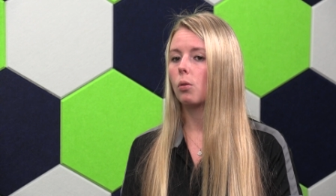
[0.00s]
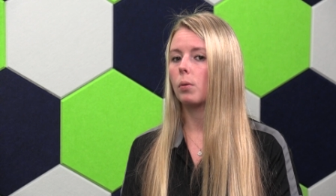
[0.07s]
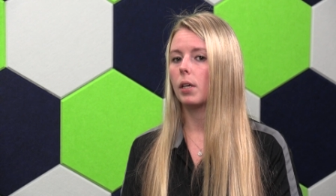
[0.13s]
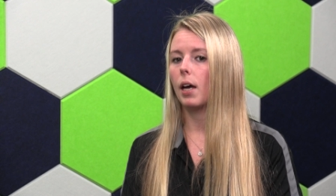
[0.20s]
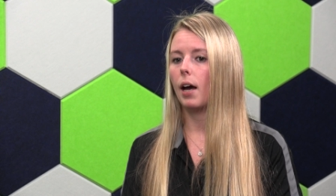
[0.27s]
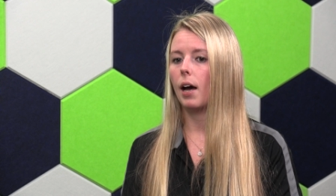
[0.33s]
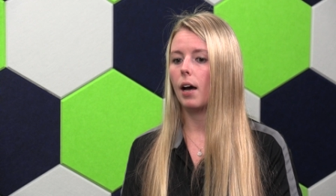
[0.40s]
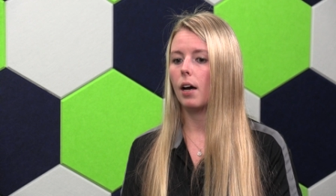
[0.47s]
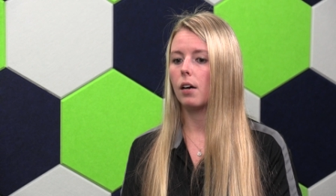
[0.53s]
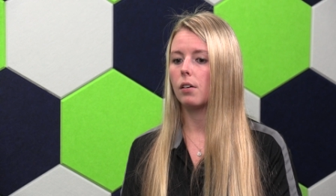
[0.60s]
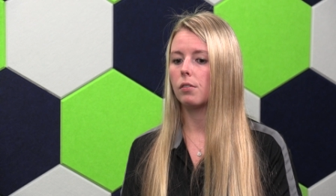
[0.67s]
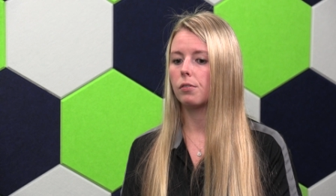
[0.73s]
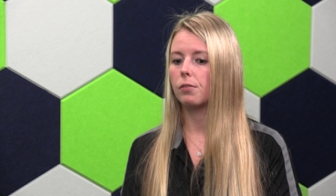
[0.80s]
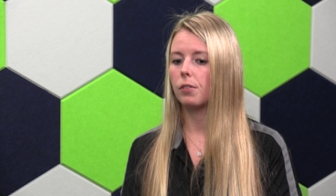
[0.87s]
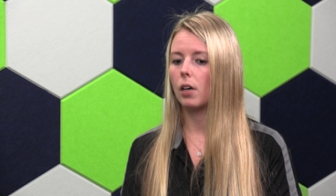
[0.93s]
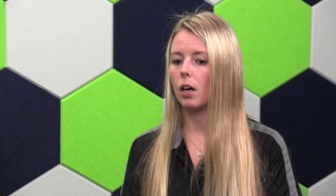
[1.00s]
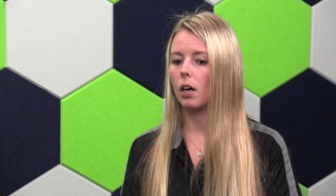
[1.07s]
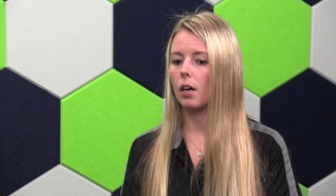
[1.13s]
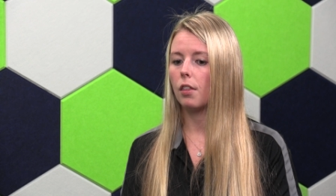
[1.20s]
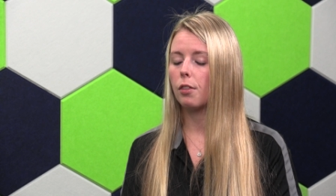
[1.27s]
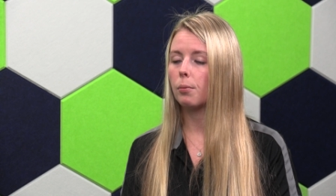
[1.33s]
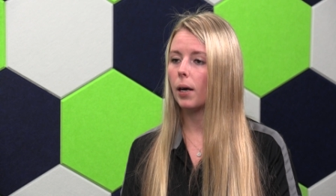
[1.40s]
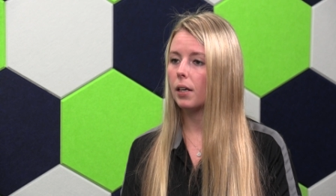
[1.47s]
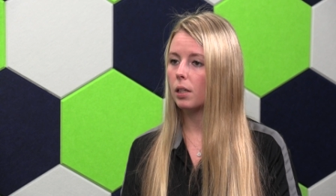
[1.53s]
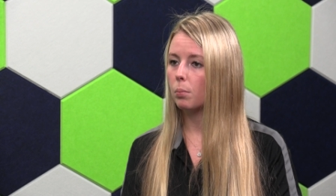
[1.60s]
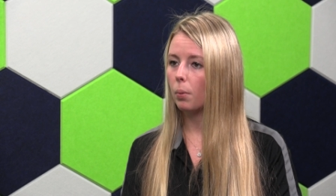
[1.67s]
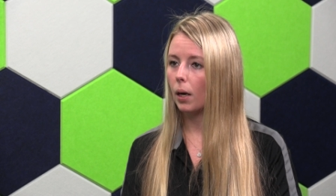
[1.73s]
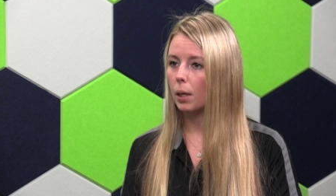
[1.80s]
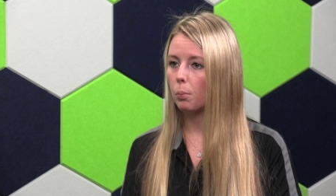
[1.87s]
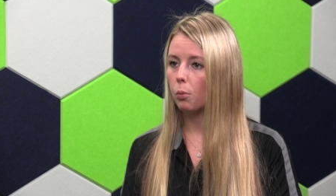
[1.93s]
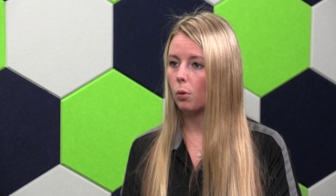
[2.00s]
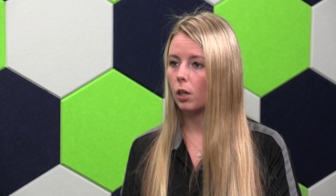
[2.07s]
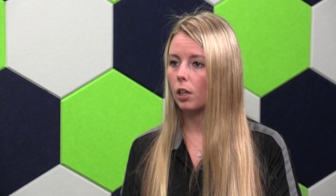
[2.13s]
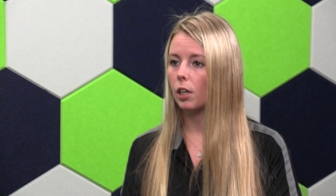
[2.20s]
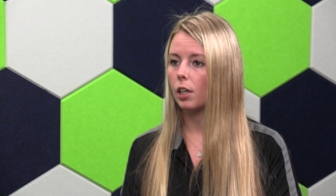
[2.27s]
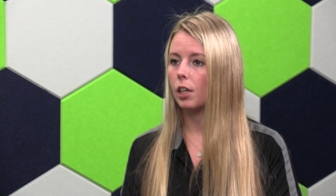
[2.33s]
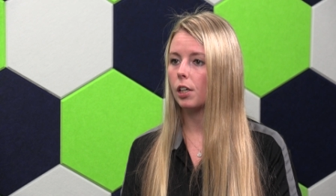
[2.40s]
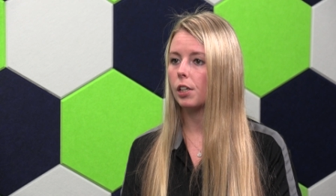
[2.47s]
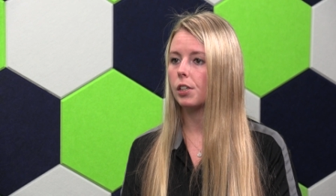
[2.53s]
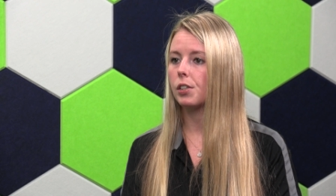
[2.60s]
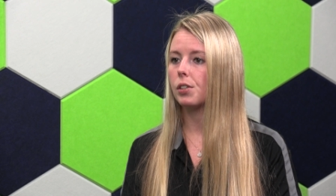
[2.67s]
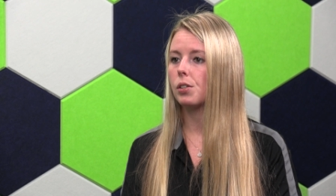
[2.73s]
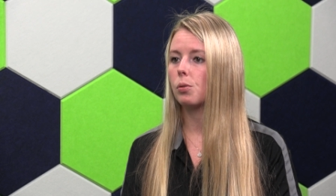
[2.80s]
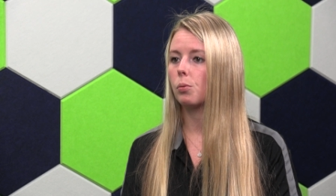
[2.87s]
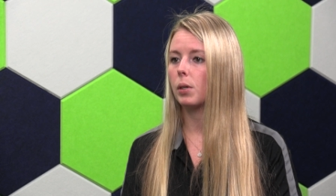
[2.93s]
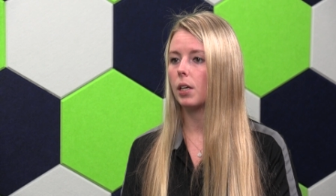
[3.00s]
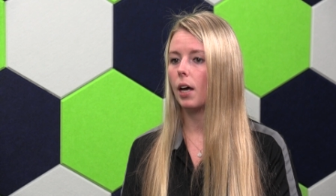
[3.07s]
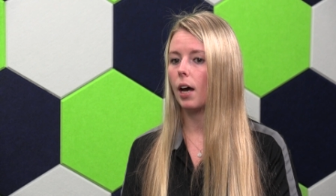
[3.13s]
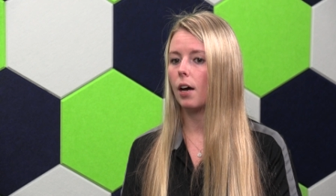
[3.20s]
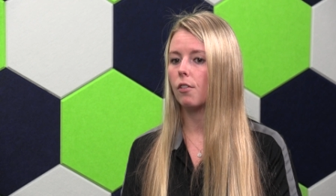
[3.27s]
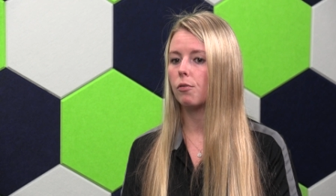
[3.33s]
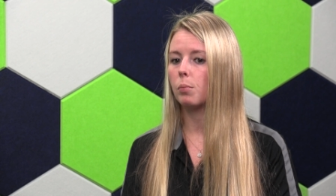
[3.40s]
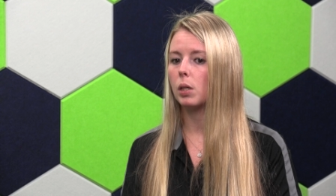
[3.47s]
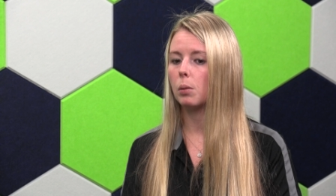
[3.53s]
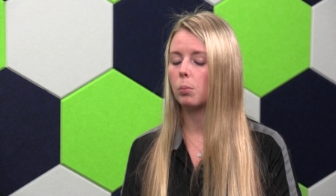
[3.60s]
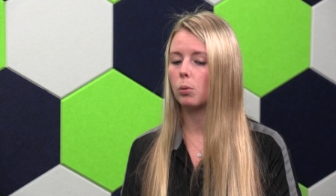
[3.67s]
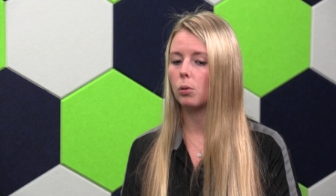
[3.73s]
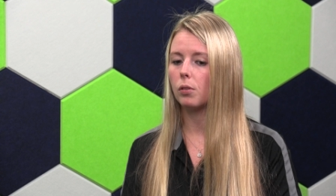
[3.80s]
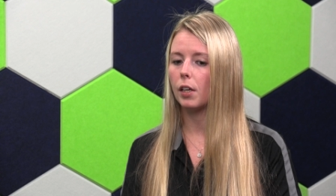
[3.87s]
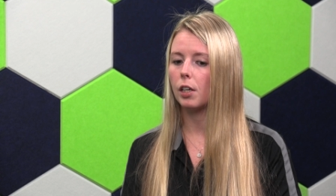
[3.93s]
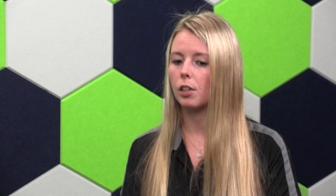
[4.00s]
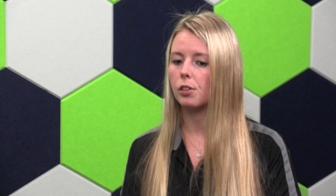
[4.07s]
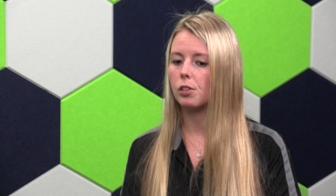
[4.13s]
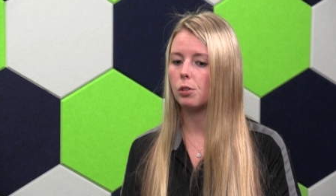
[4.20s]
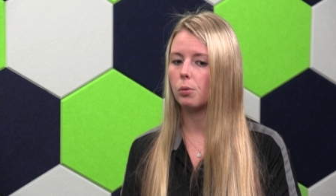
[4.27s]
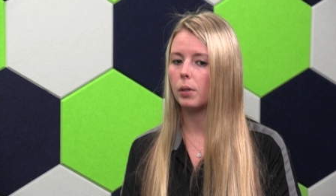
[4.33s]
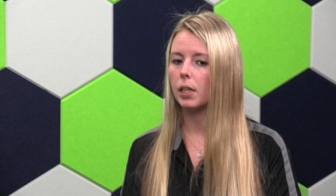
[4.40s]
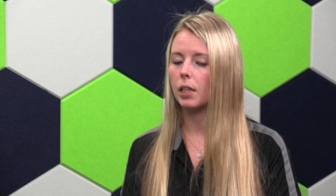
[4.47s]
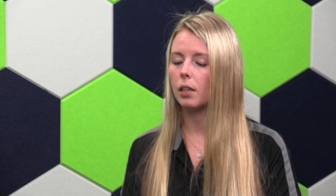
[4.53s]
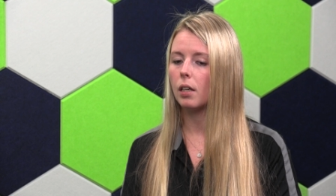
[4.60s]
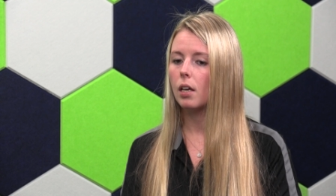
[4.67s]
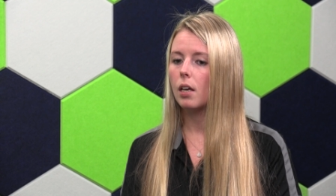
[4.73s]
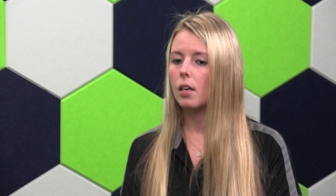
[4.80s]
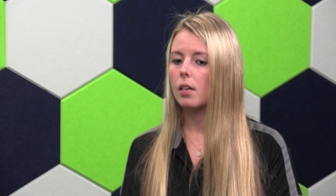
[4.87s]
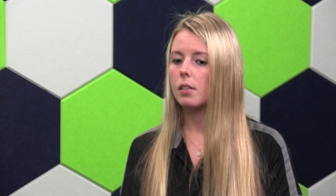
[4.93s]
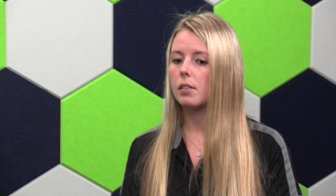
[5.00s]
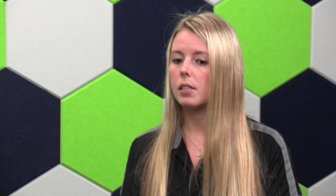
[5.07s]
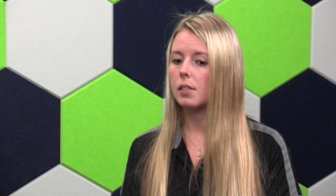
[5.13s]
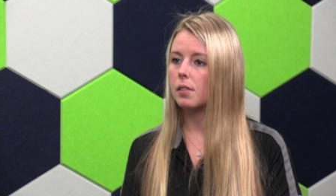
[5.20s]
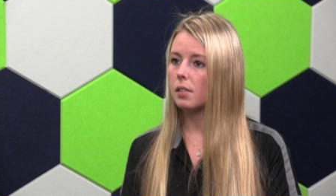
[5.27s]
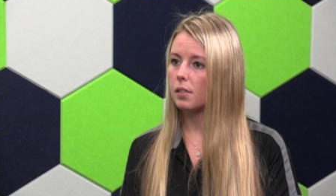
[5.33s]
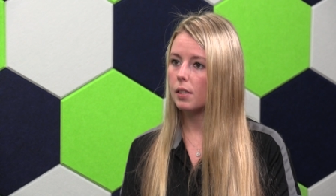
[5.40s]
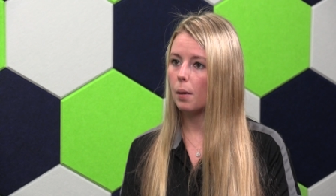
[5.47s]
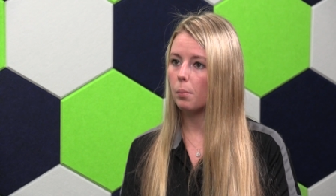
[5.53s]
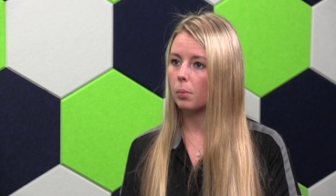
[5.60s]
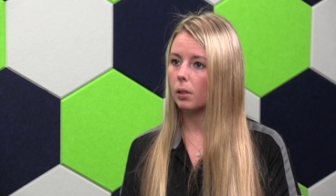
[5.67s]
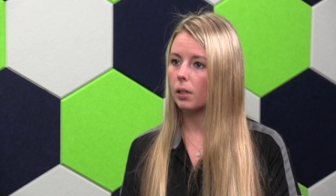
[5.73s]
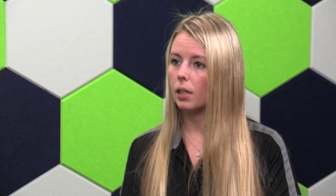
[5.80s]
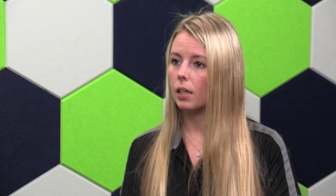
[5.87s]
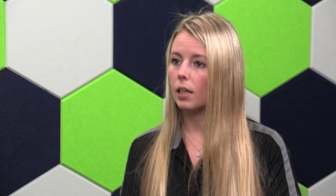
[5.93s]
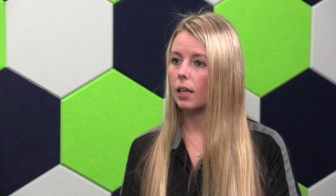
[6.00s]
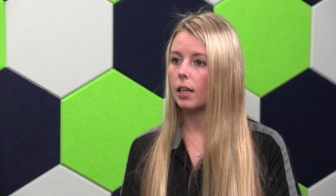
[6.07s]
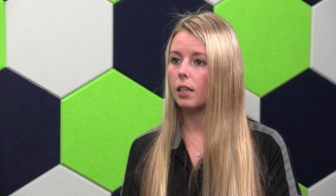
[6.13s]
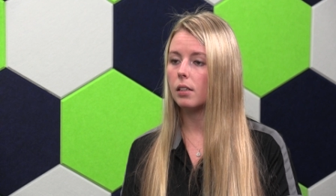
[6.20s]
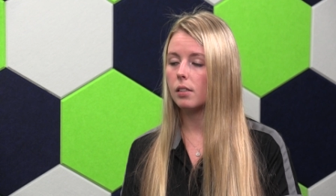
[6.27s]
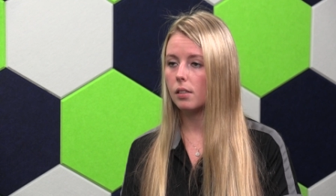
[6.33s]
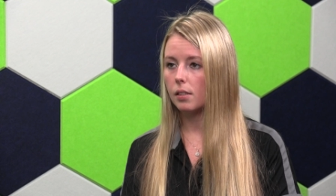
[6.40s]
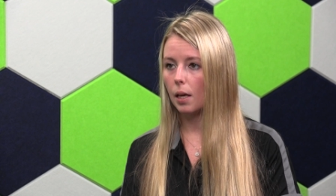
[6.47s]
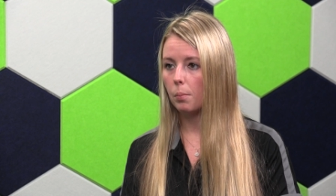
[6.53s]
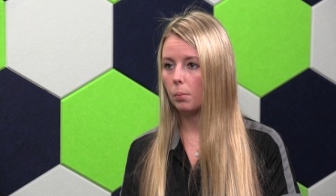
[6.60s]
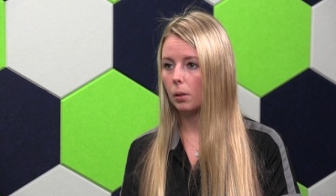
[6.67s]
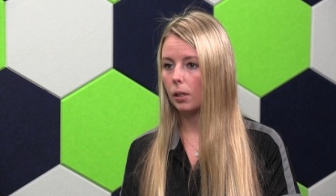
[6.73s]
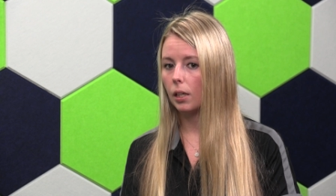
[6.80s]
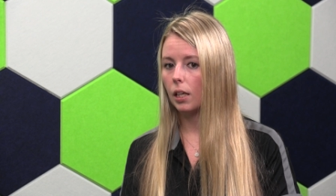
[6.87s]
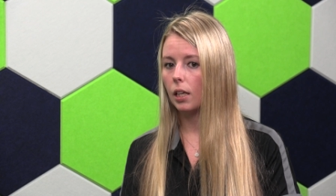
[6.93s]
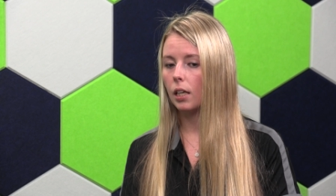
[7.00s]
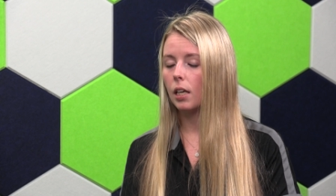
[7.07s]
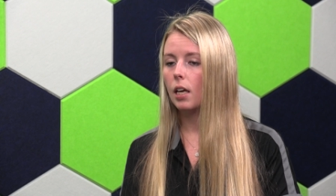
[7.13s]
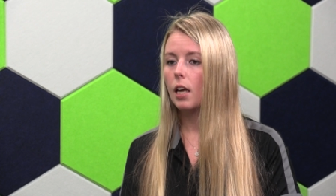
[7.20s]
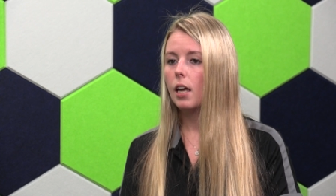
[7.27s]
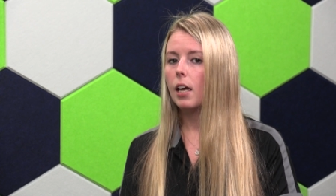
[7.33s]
we have threaded pipe workers, we have people that are doing disassembly and assembly.